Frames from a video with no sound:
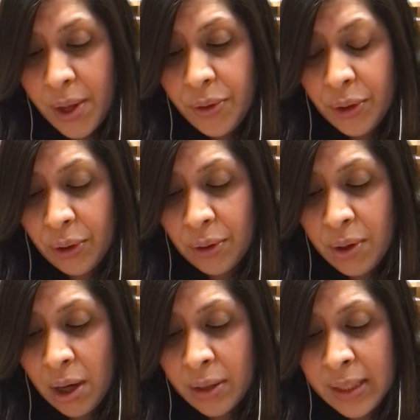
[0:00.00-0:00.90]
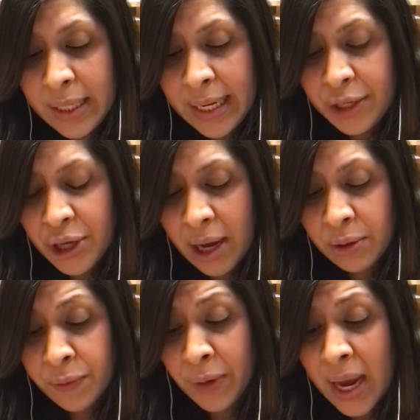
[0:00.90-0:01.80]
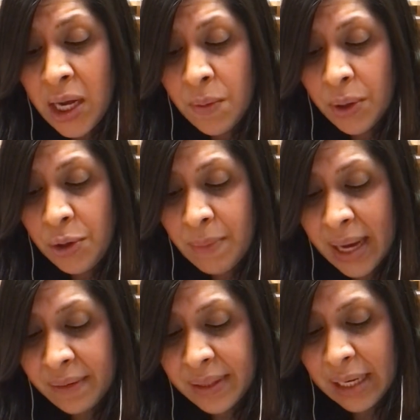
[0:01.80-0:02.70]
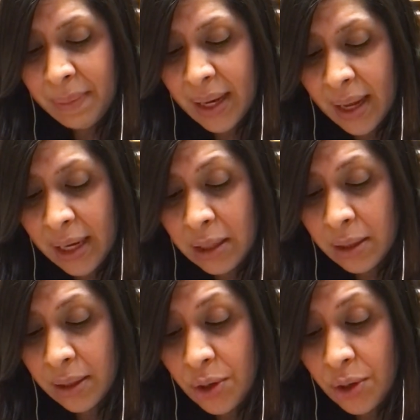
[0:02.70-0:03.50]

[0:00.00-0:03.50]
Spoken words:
The girl called into each house for anyone who might have stayed behind.